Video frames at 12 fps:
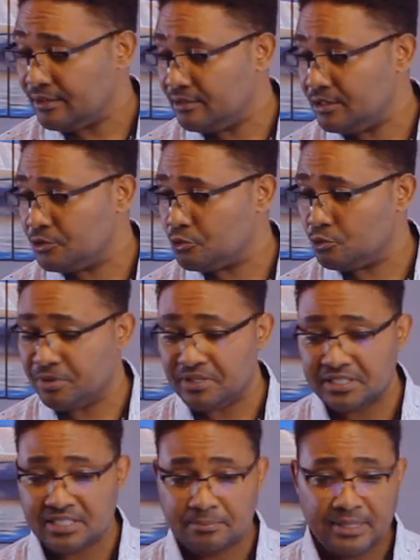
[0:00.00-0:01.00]
These would be
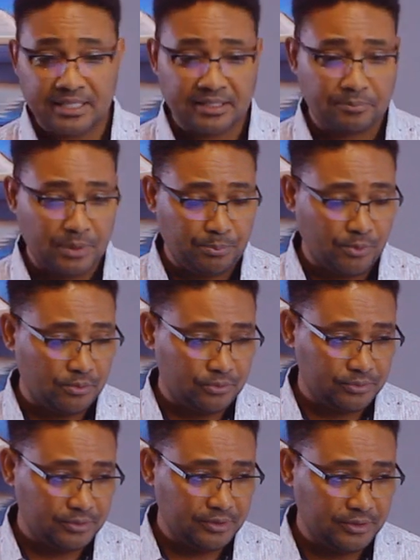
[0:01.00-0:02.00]
the Germanic people,
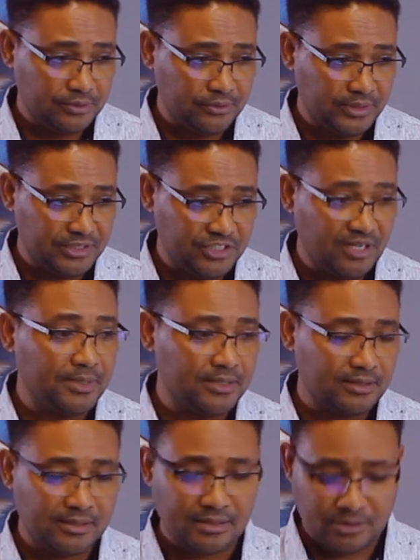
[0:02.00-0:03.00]
you know, the
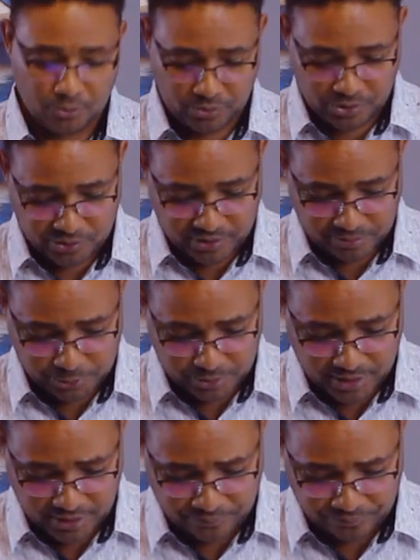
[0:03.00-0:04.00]
Germans as we know them
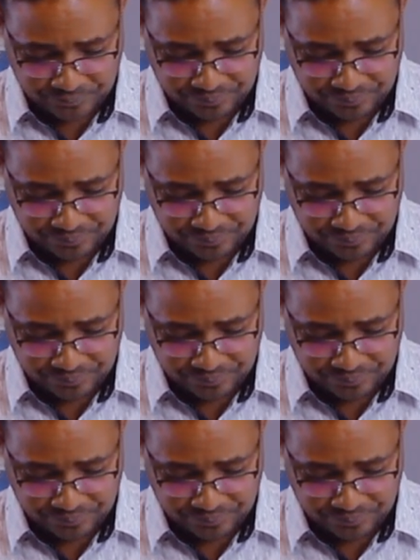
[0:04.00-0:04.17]
today.